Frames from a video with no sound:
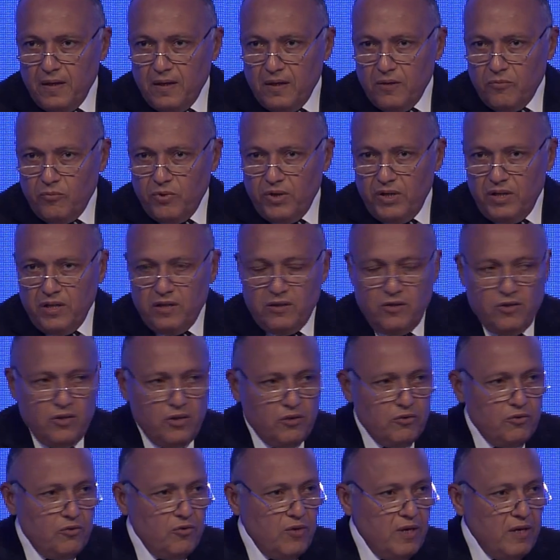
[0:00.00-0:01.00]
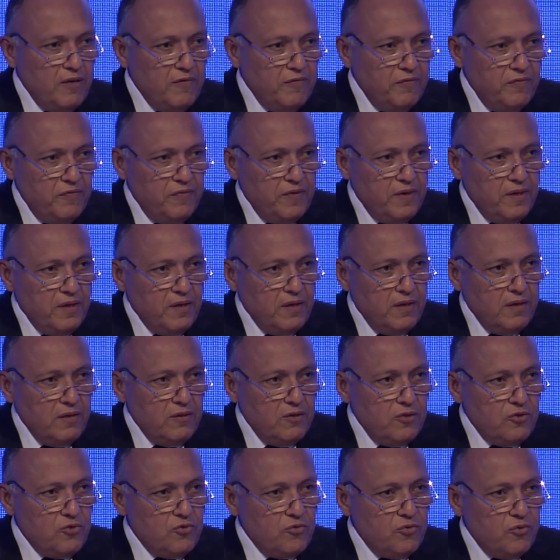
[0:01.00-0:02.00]
we need not to
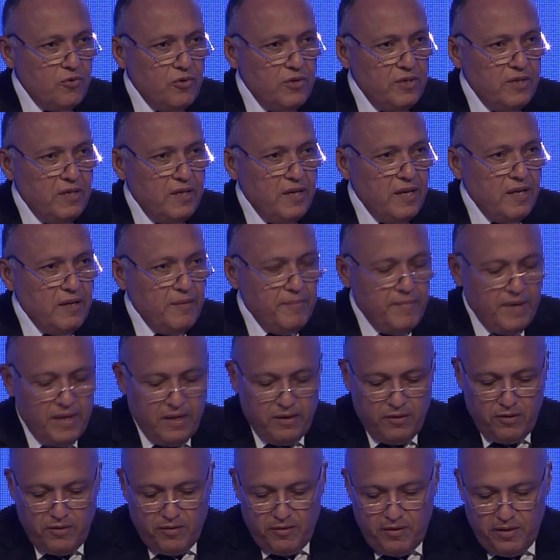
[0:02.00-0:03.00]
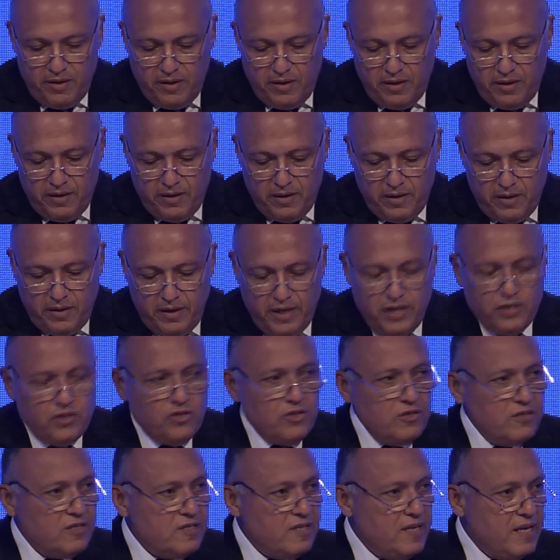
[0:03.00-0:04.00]
have destroyed in any manner the
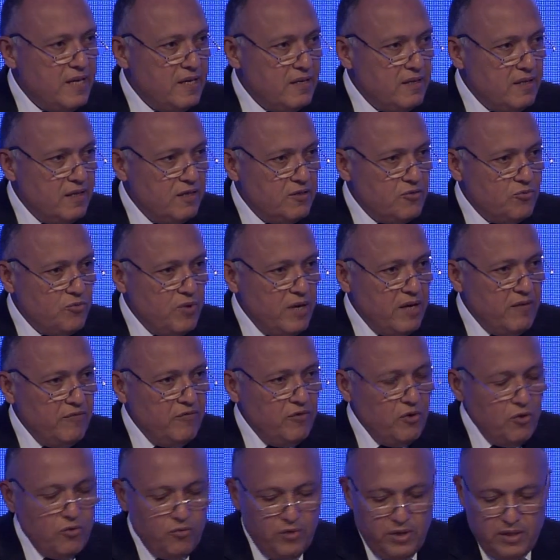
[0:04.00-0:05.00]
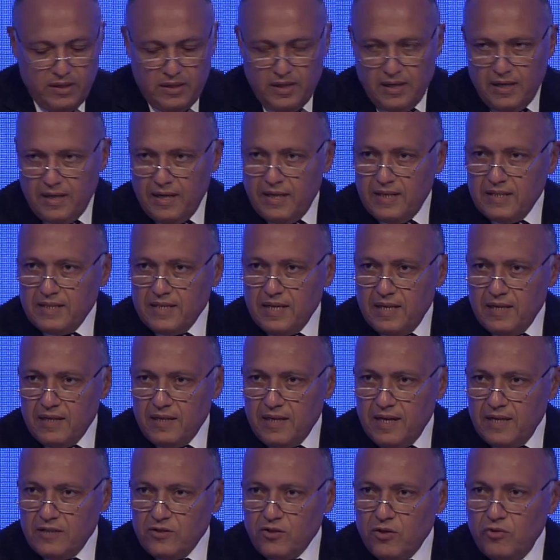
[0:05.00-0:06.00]
nation-state as we have known it and as
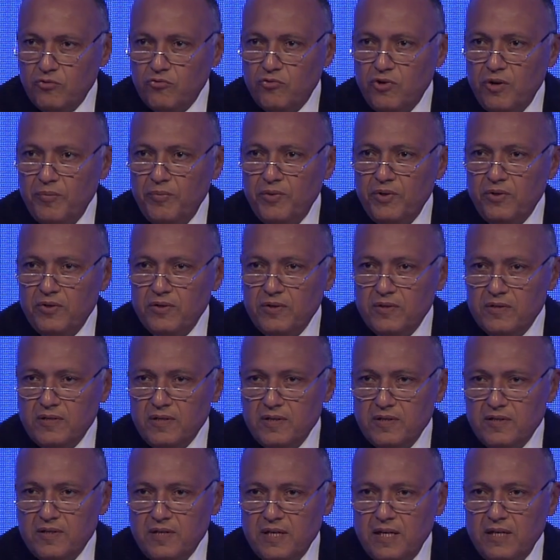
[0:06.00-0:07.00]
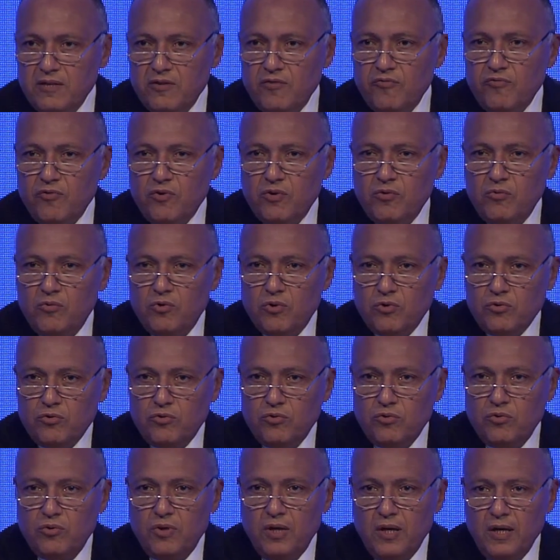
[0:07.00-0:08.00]
it has contributed since the end of World War
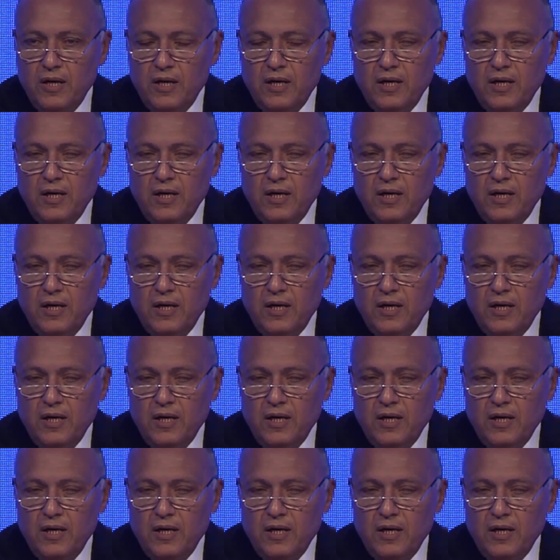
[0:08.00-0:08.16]
II